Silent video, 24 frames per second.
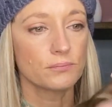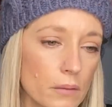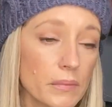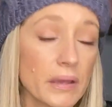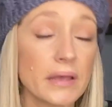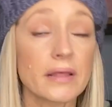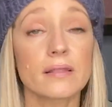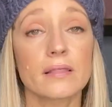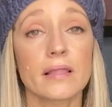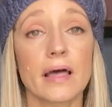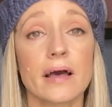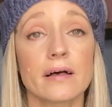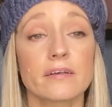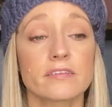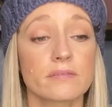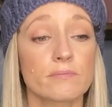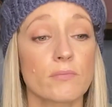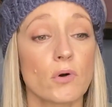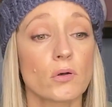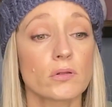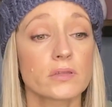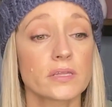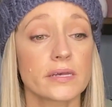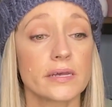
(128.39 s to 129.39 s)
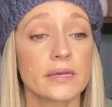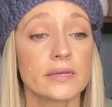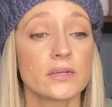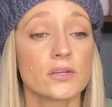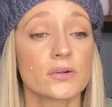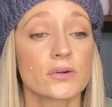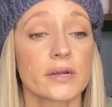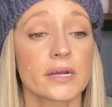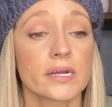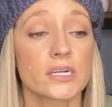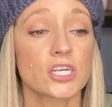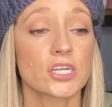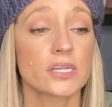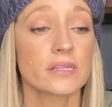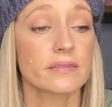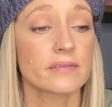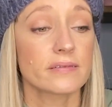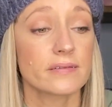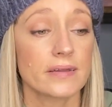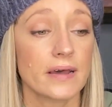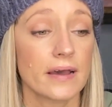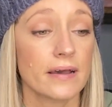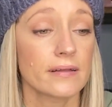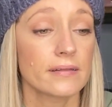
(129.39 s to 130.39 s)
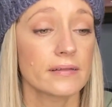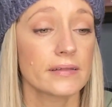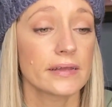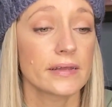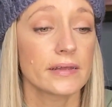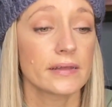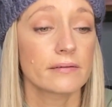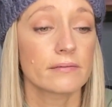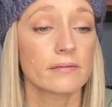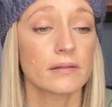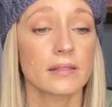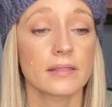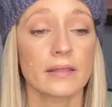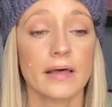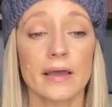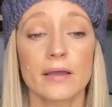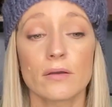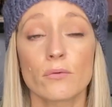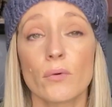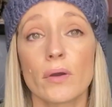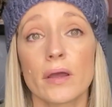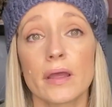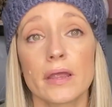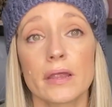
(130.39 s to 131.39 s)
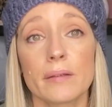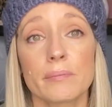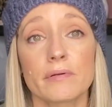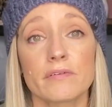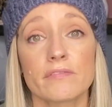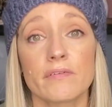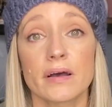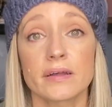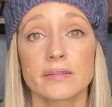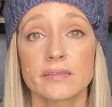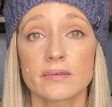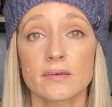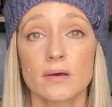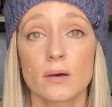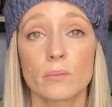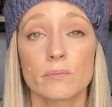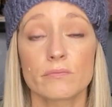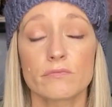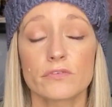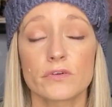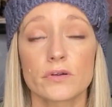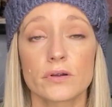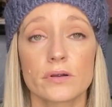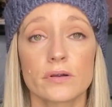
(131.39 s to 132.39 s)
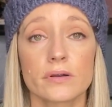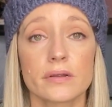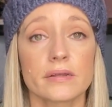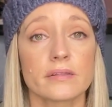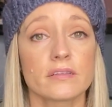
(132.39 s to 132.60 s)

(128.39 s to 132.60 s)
It allows multi-direction styling, lightweight, provides comfort.